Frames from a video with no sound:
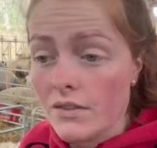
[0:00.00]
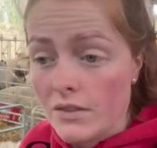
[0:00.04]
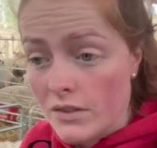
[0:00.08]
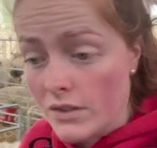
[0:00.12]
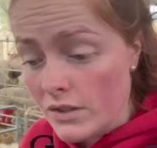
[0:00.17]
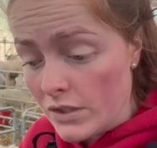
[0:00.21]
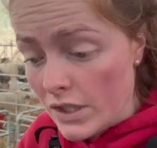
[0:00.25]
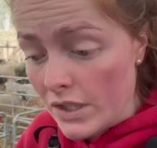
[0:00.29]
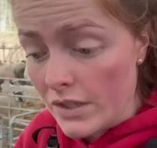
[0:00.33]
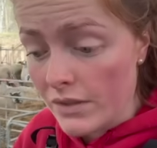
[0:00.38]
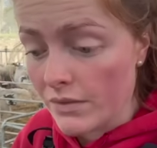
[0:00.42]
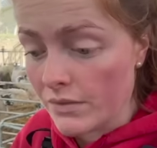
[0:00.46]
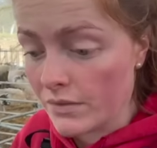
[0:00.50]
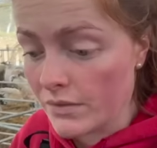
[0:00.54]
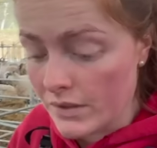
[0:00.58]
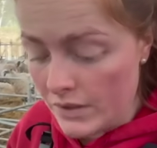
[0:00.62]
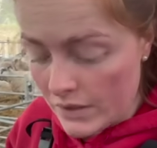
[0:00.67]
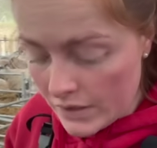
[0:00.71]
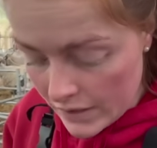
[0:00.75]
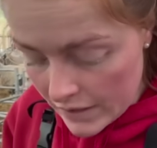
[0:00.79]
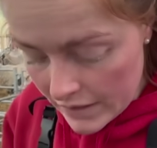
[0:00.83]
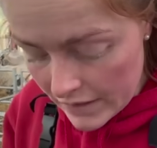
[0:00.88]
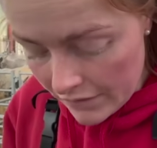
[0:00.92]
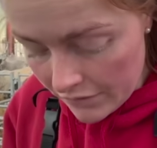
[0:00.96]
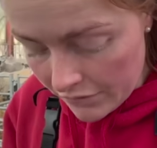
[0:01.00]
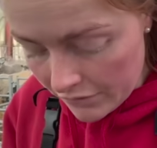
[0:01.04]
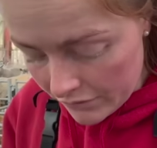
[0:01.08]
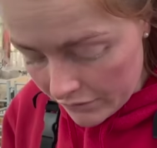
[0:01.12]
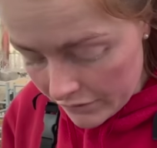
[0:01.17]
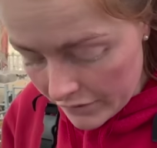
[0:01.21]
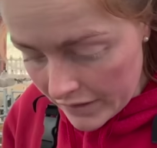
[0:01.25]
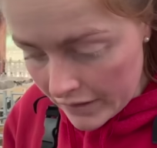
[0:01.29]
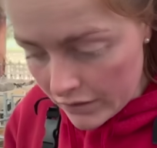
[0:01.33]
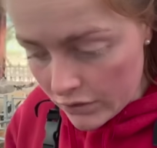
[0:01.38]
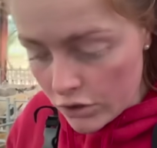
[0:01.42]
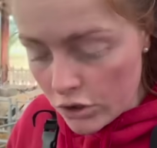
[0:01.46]
to different
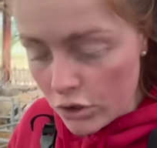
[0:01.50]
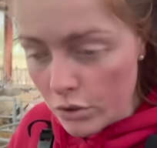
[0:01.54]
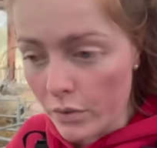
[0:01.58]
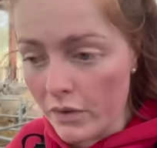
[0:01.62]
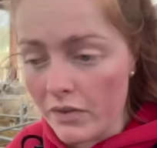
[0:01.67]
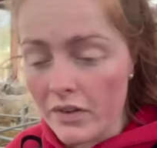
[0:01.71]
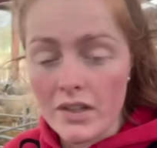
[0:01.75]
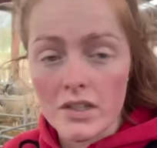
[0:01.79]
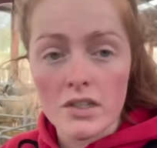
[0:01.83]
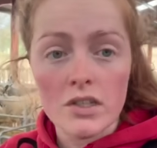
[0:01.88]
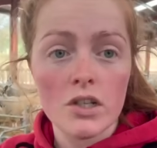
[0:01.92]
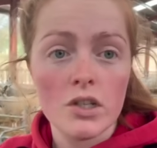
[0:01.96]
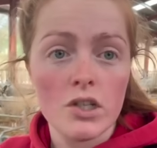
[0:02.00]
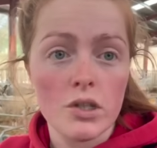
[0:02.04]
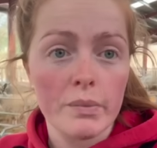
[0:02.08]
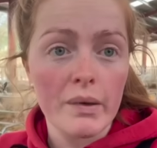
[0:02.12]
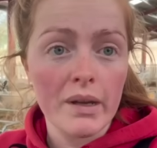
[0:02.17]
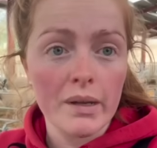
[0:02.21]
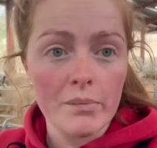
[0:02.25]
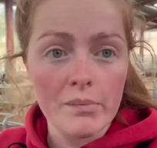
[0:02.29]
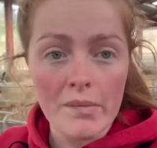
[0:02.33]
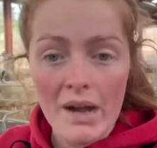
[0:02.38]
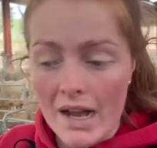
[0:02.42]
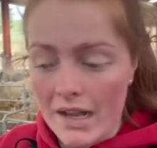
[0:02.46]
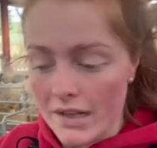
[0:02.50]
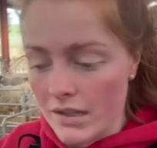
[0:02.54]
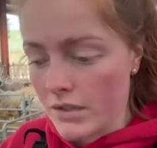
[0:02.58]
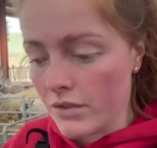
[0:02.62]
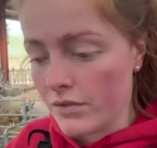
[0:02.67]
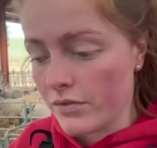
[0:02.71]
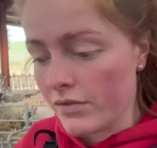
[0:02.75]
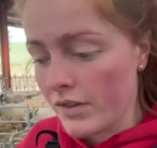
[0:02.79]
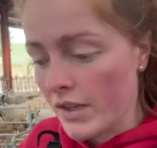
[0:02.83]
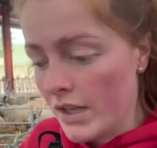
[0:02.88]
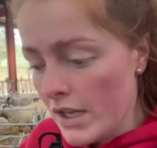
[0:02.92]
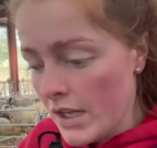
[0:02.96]
fields. You know, we've had such a big mass
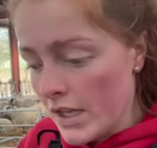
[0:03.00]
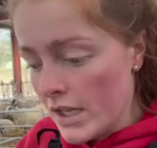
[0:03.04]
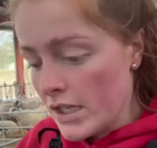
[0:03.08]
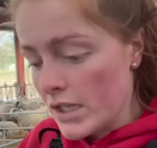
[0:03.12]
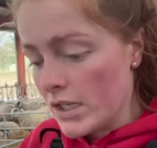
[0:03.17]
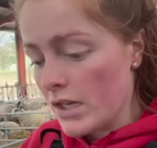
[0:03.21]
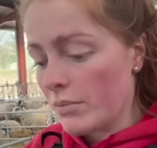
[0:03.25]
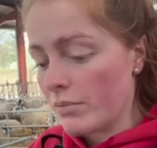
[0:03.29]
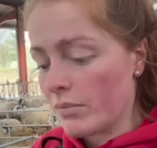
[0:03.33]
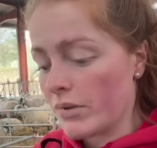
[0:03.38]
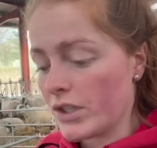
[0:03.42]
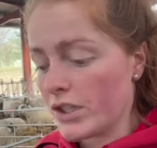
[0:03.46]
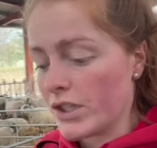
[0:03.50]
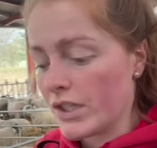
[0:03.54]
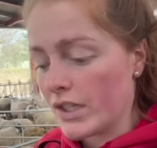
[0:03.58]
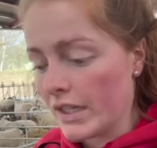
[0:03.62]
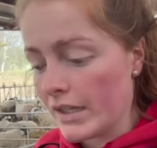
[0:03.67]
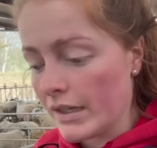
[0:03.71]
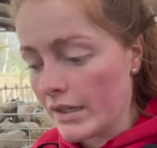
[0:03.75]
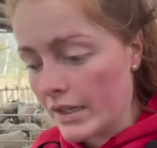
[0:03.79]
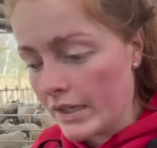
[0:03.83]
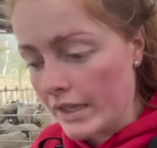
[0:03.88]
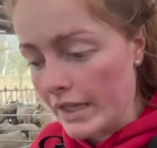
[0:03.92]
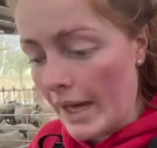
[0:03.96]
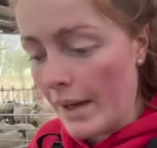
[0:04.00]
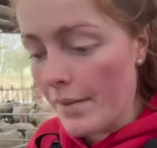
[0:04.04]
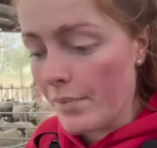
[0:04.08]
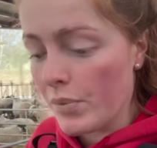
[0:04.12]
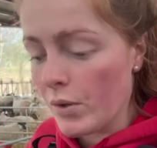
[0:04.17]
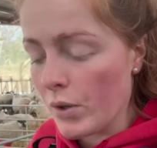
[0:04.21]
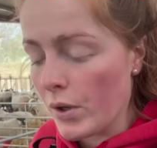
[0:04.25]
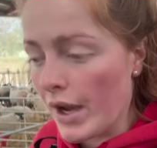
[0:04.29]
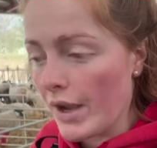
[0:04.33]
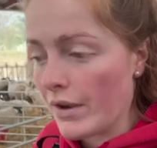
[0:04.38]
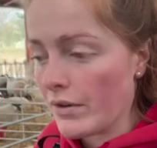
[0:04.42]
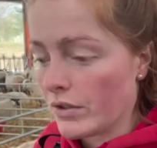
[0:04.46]
of numbers to get
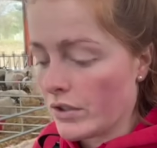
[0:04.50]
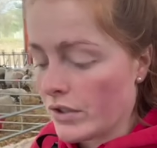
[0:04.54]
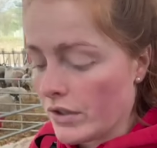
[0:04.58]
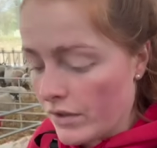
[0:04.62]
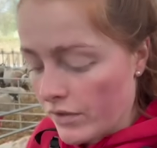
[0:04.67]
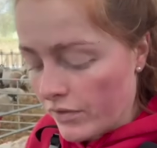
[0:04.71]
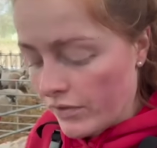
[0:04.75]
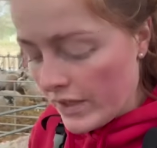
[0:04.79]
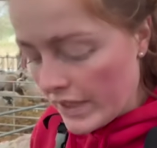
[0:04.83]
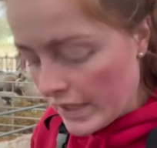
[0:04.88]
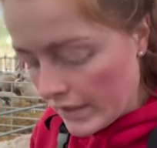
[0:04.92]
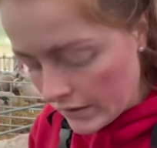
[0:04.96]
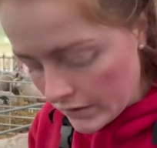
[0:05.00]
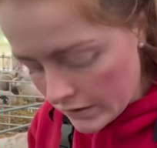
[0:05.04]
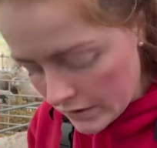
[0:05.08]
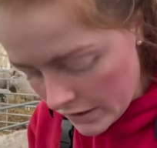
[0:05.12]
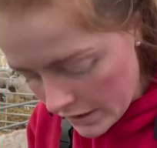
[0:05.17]
put out to the field